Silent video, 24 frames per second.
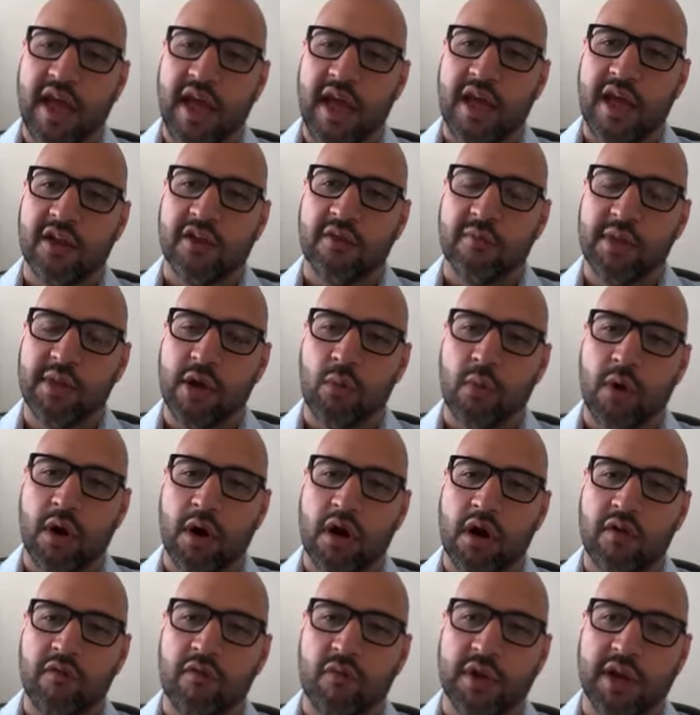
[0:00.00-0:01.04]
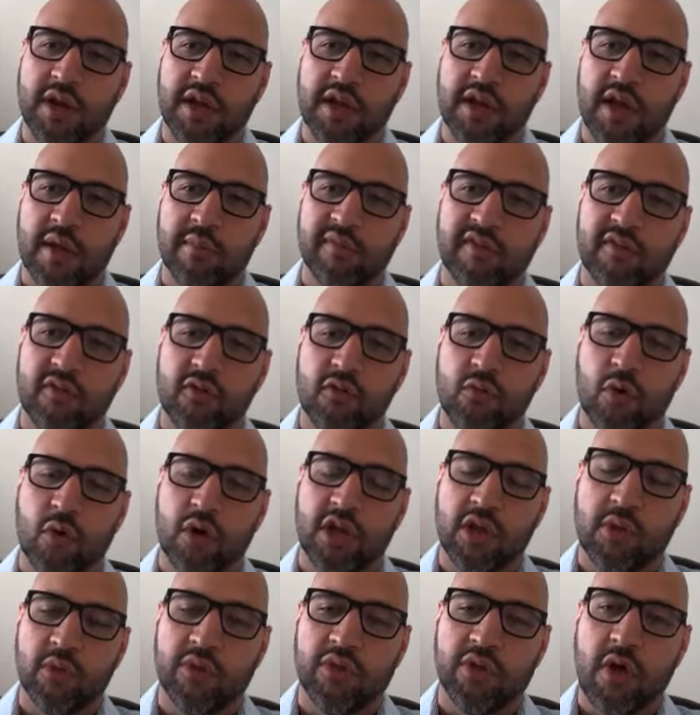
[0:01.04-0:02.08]
to be aware of when it comes
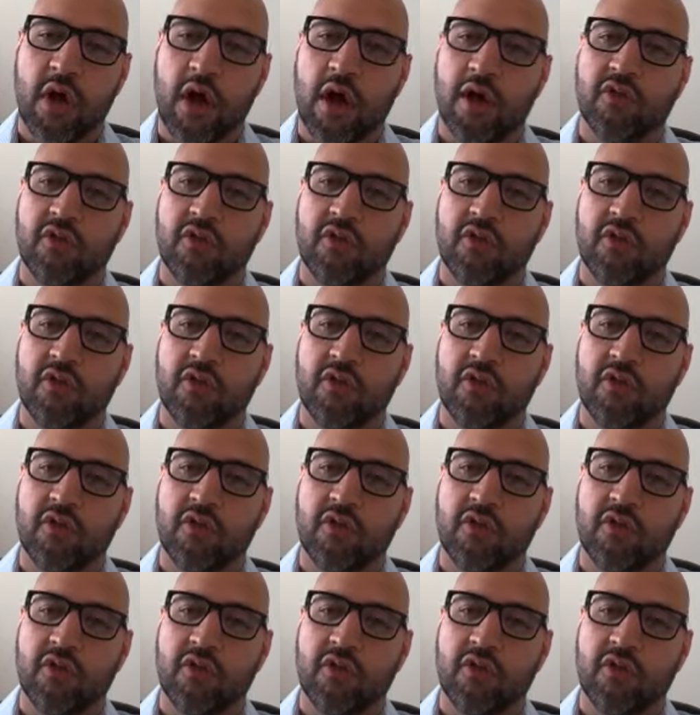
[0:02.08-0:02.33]
to working with